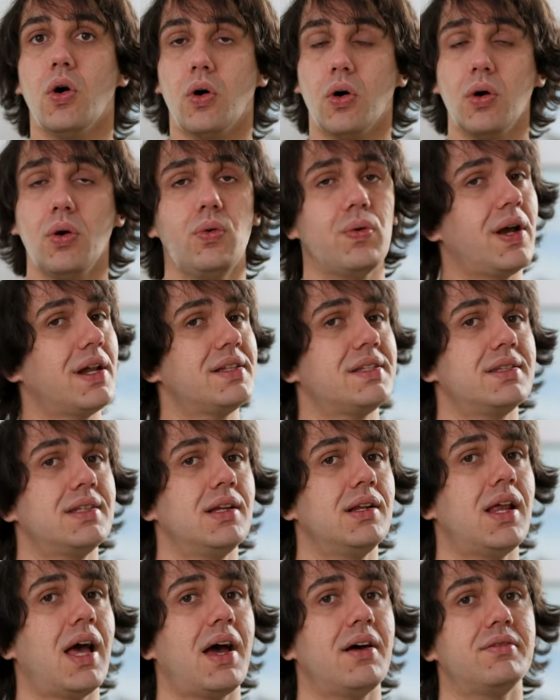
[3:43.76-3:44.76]
all while
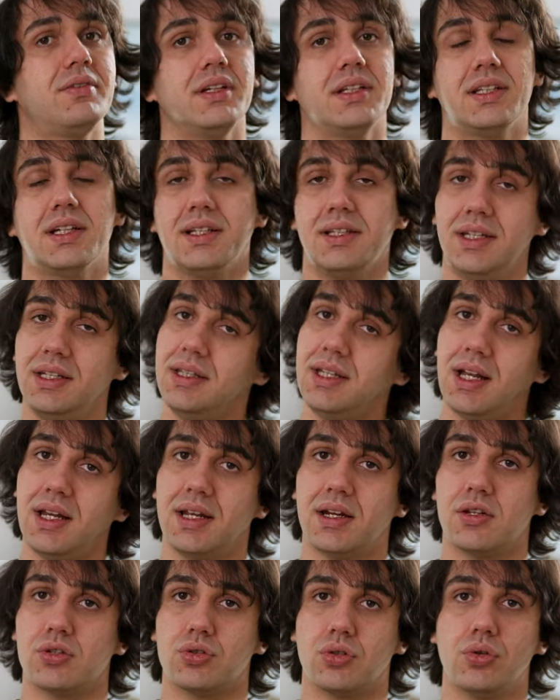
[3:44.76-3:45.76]
still having the detail
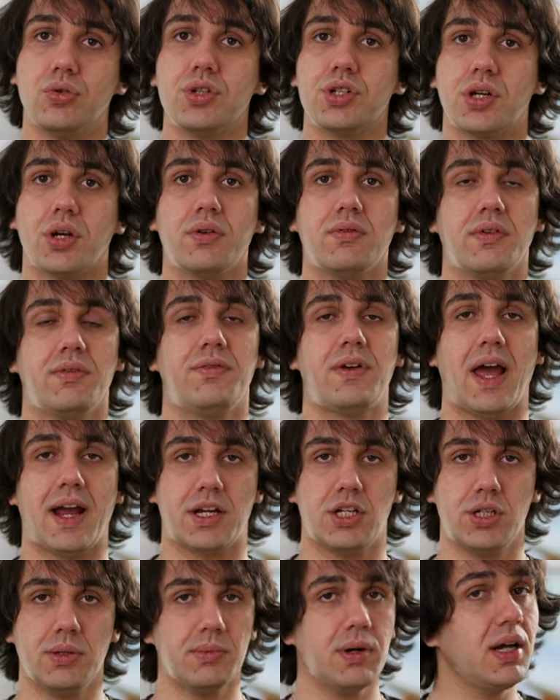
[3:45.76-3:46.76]
and resolution of a
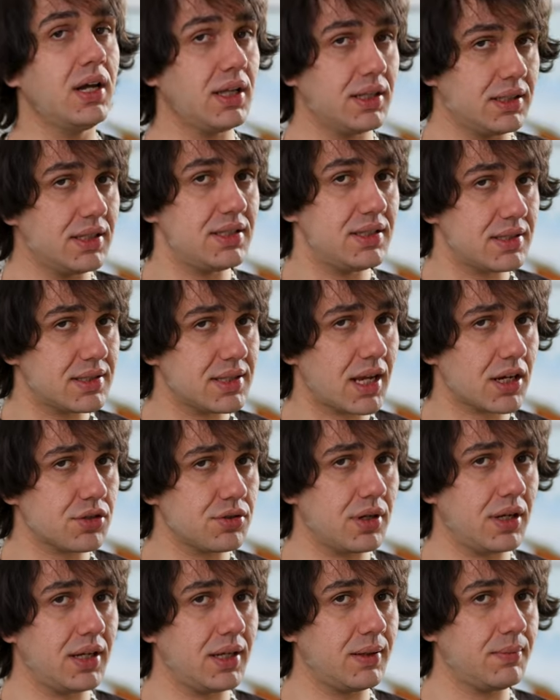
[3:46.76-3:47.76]
flagship. This is
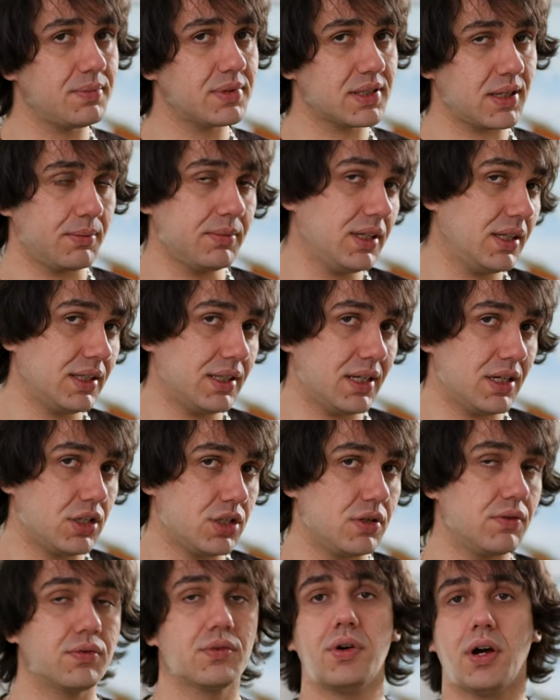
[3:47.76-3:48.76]
actually something they
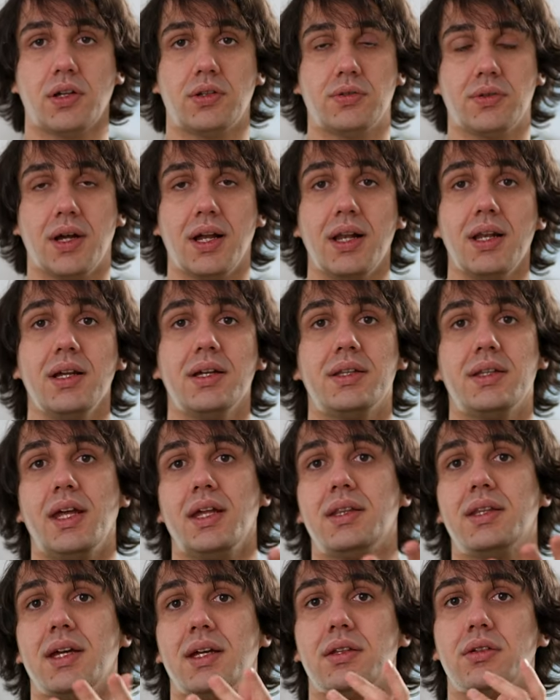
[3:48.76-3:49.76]
achieve quite well.
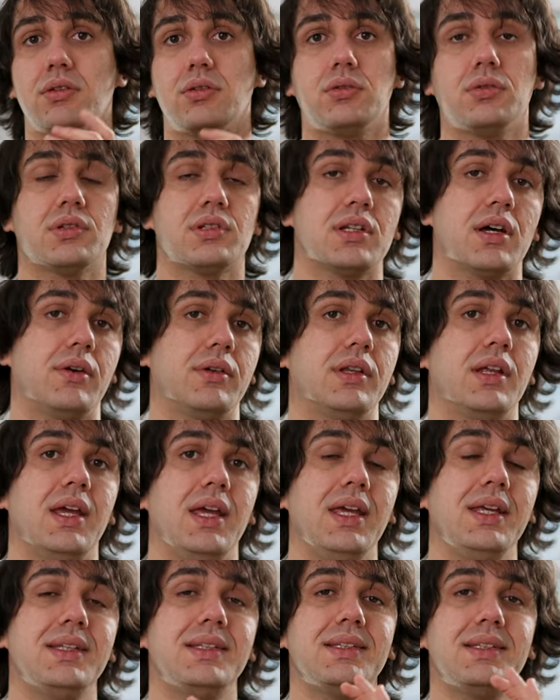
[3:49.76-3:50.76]
They tend to sound
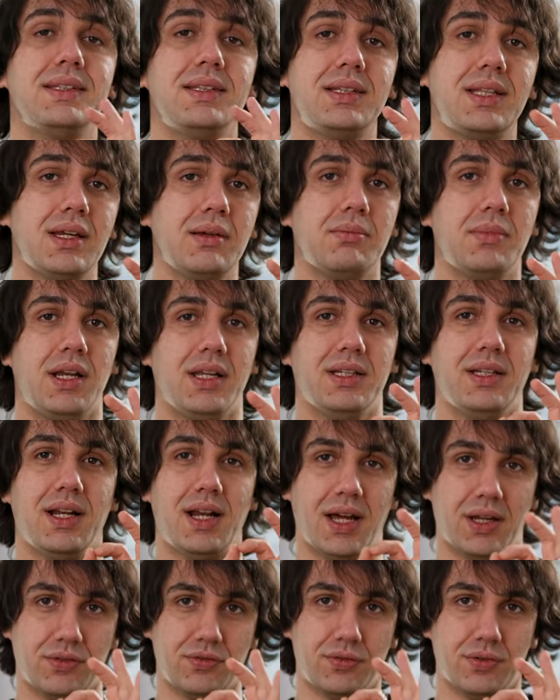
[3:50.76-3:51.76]
extremely
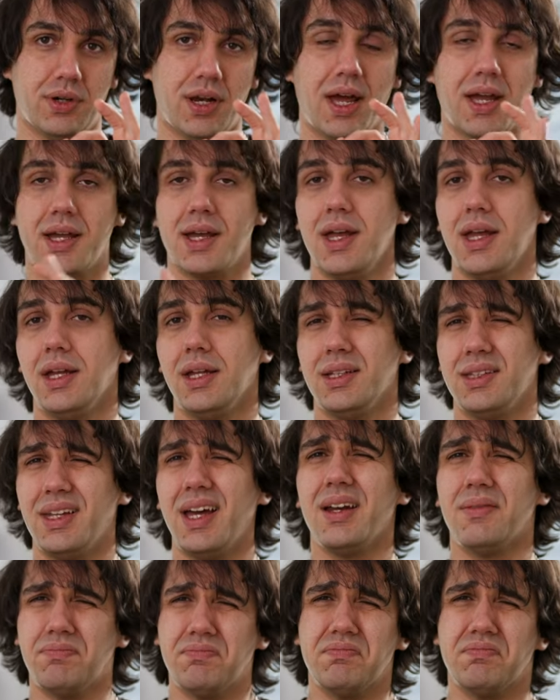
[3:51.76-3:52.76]
delightful. Like,
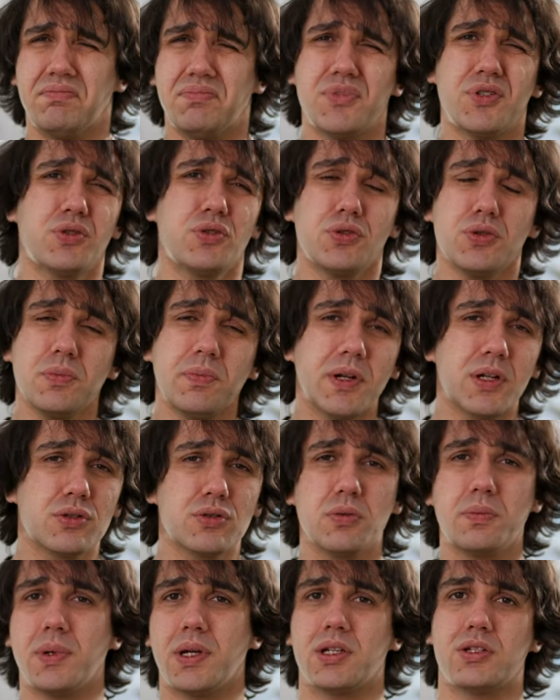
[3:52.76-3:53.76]
they're super,
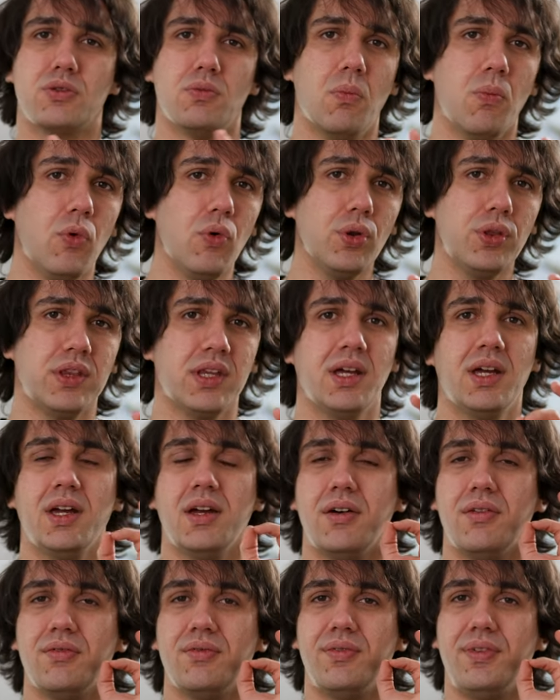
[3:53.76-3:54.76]
super smooth,
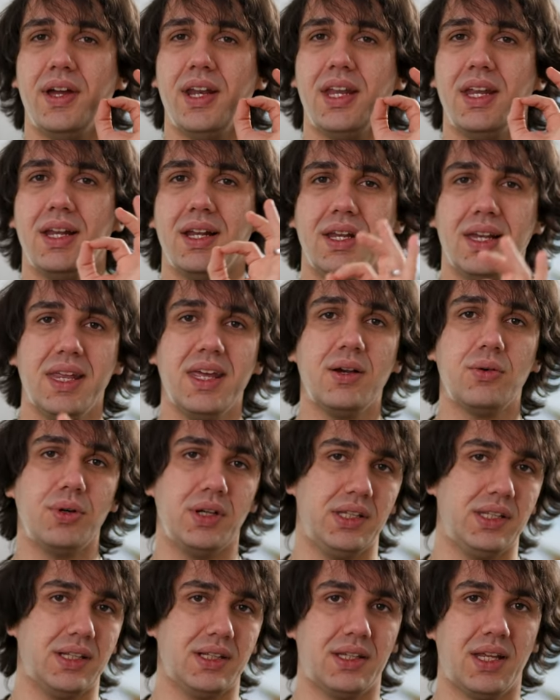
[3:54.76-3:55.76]
very
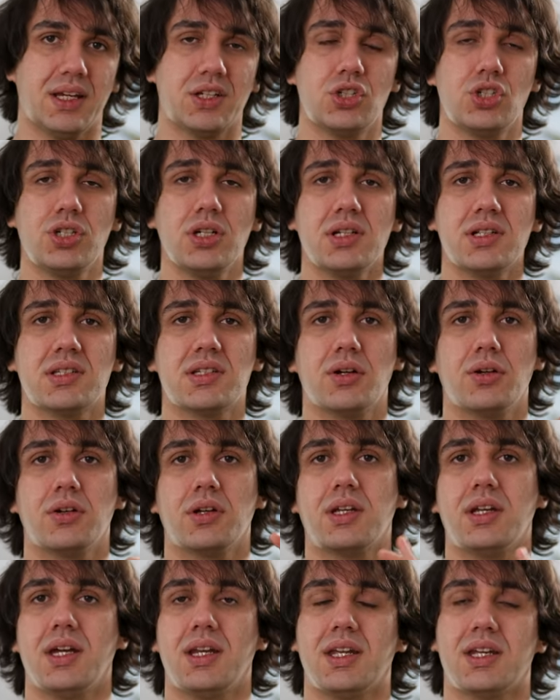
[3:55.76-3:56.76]
liquid in texture, so
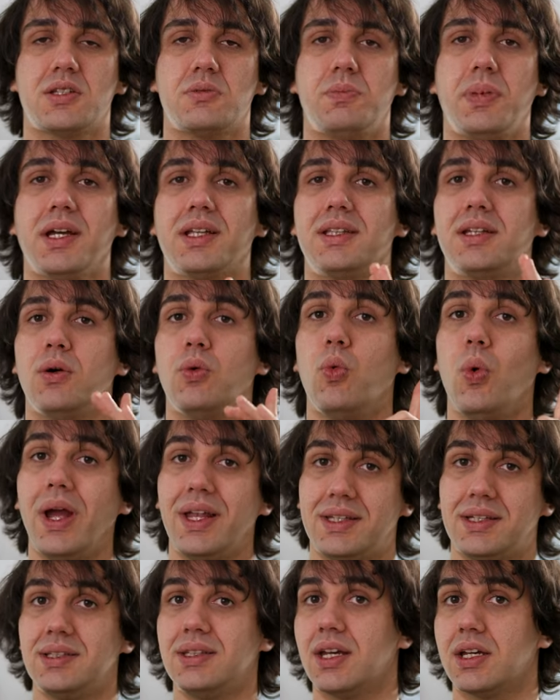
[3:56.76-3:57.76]
you can expect a
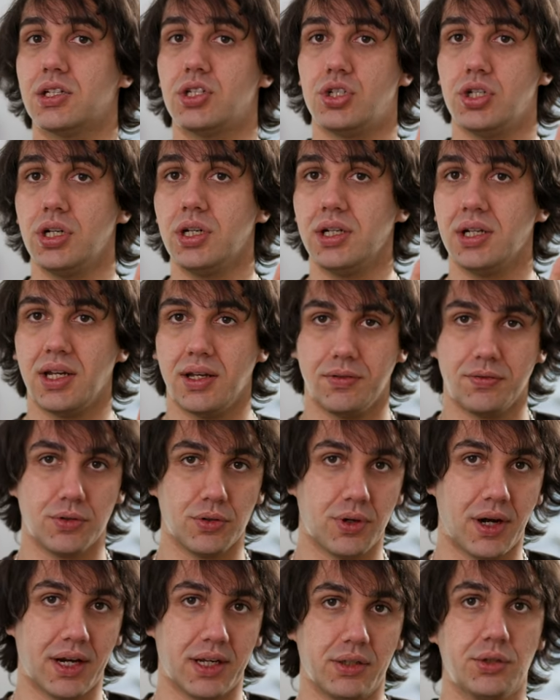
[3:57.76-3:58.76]
wet texture if
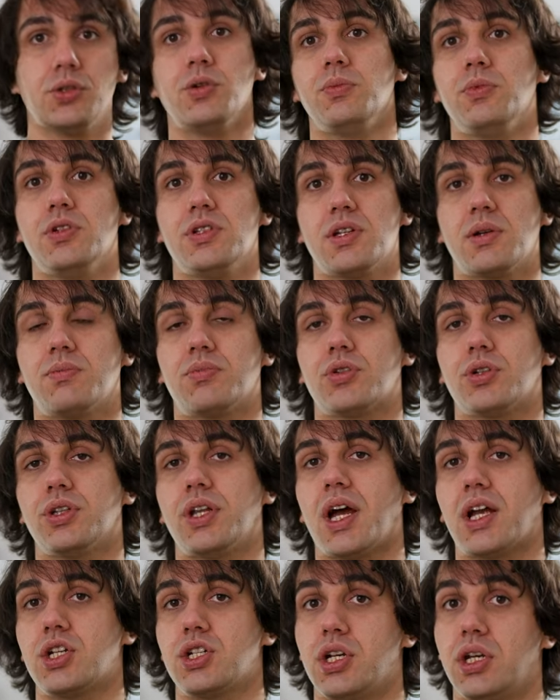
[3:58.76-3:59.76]
you are into music
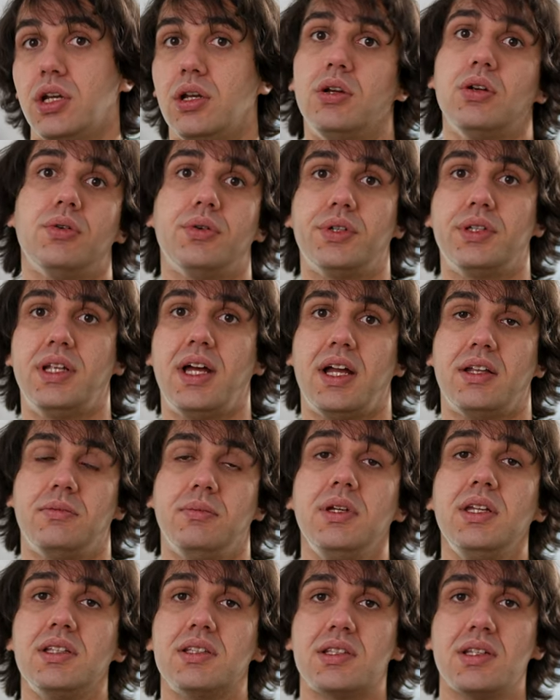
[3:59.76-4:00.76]
production and know what that
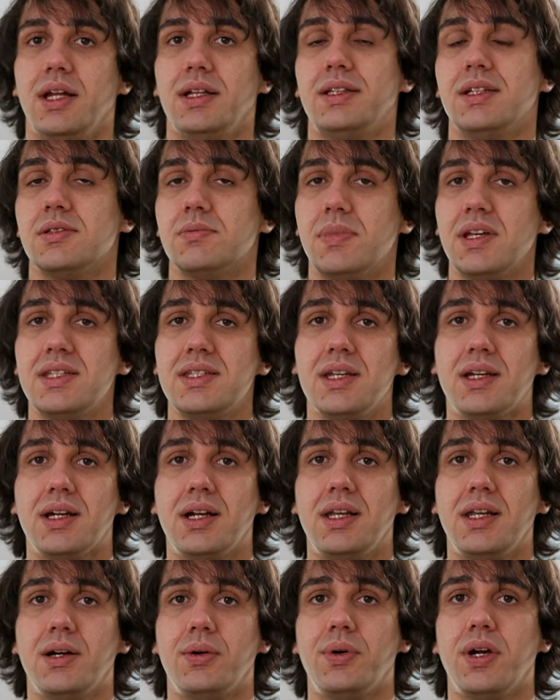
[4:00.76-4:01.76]
means. It is
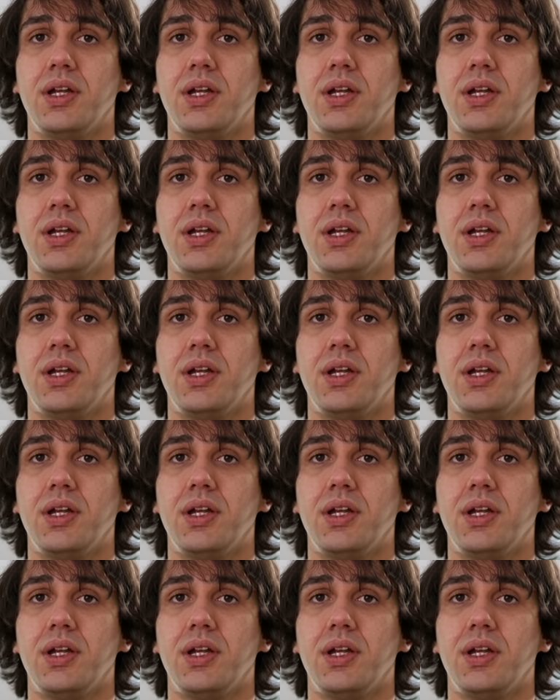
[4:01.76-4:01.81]
basically a